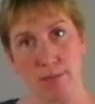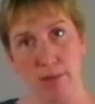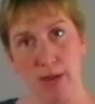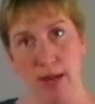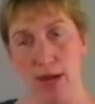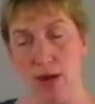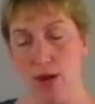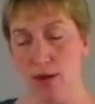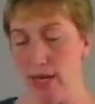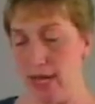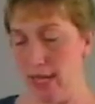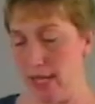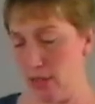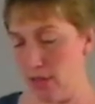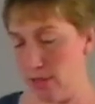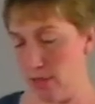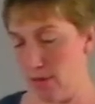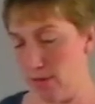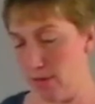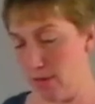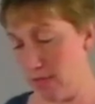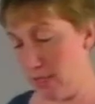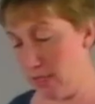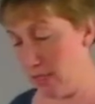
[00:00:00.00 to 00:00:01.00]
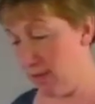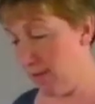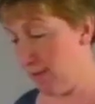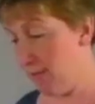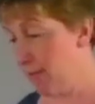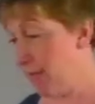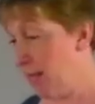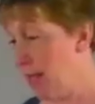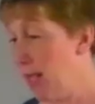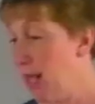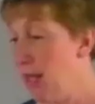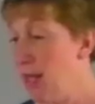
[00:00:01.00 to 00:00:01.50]
paired 8th notes.
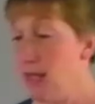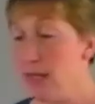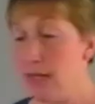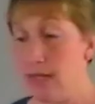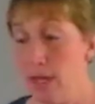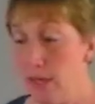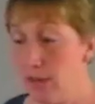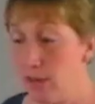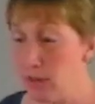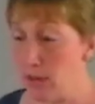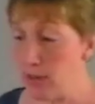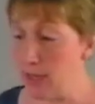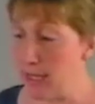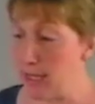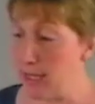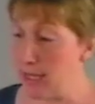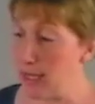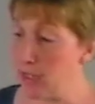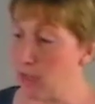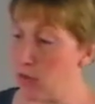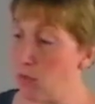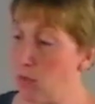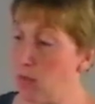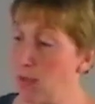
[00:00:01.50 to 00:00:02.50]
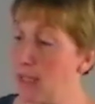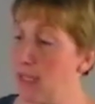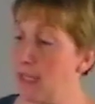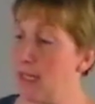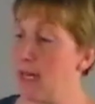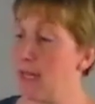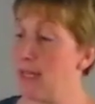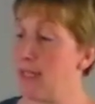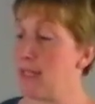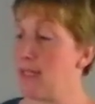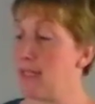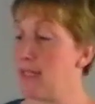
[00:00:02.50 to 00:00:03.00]
The other thing that's really
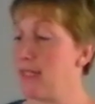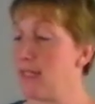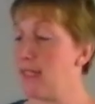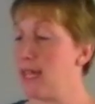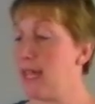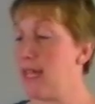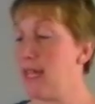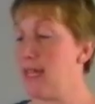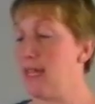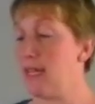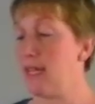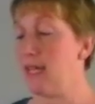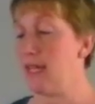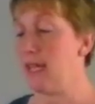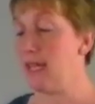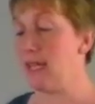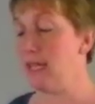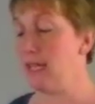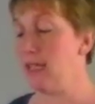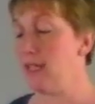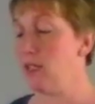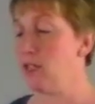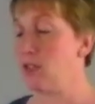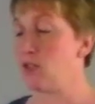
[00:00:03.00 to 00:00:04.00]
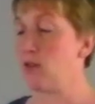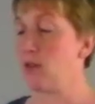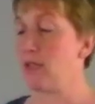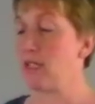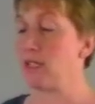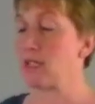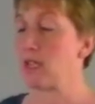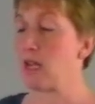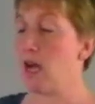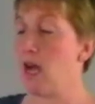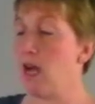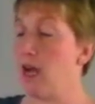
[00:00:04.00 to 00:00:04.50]
nice is that it
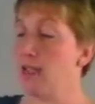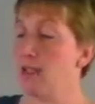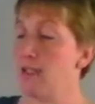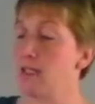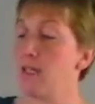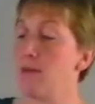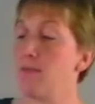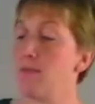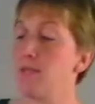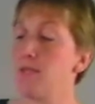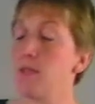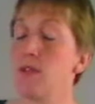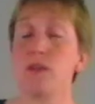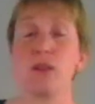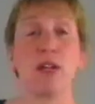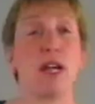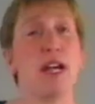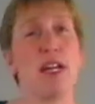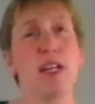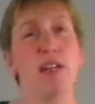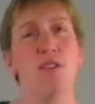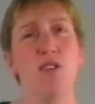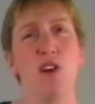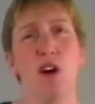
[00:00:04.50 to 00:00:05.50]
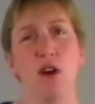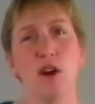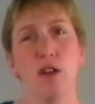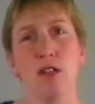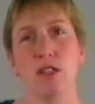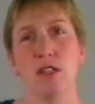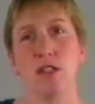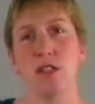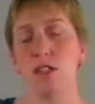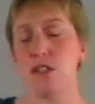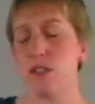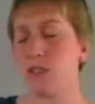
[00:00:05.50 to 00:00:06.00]
illustrates concepts that are kind of
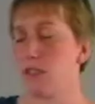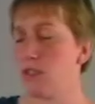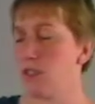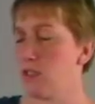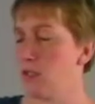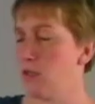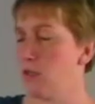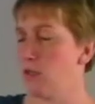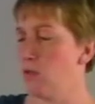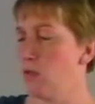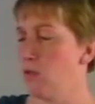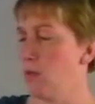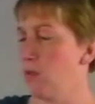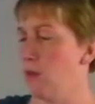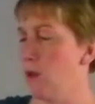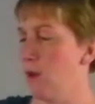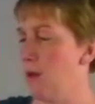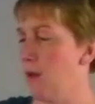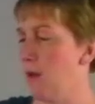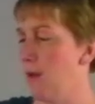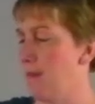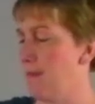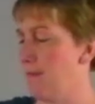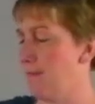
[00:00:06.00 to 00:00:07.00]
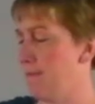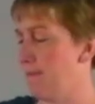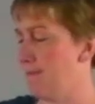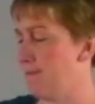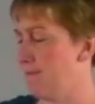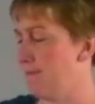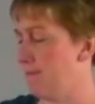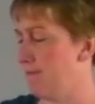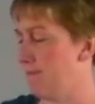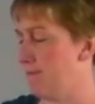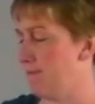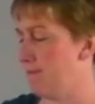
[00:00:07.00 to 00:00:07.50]
hard to
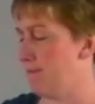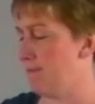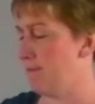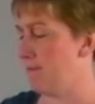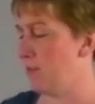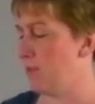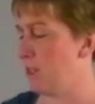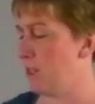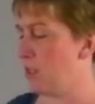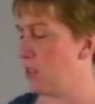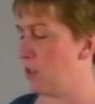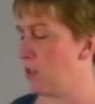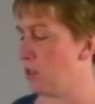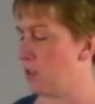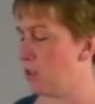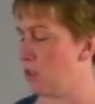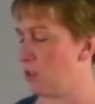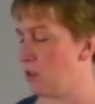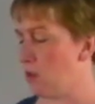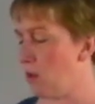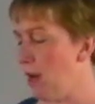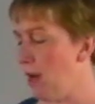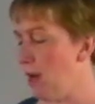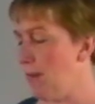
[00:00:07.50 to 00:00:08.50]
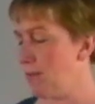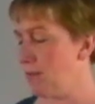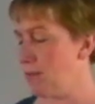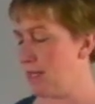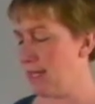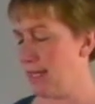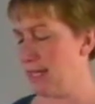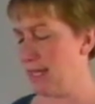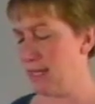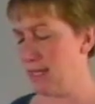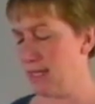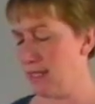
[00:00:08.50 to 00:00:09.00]
describe to
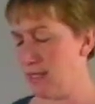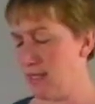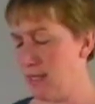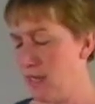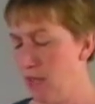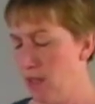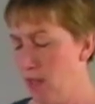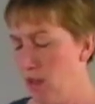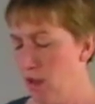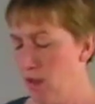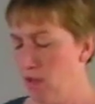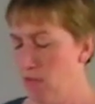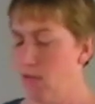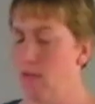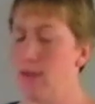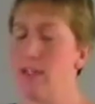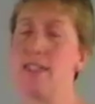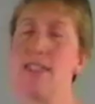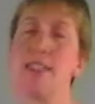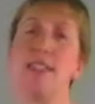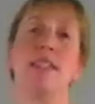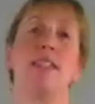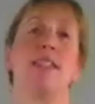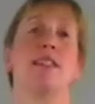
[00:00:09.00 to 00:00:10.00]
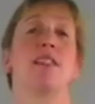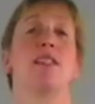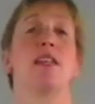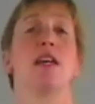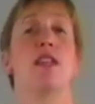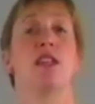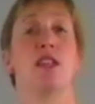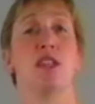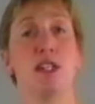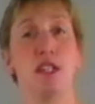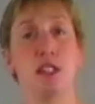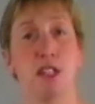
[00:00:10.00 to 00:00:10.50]
kids. For instance,
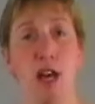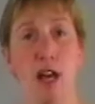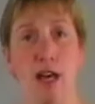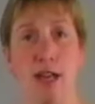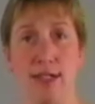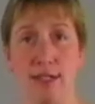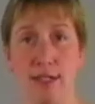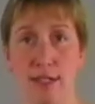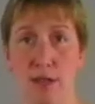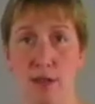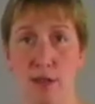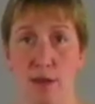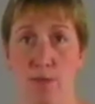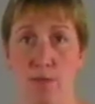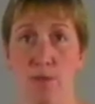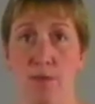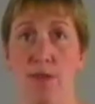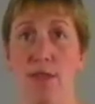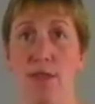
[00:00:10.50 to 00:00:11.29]
the dotted note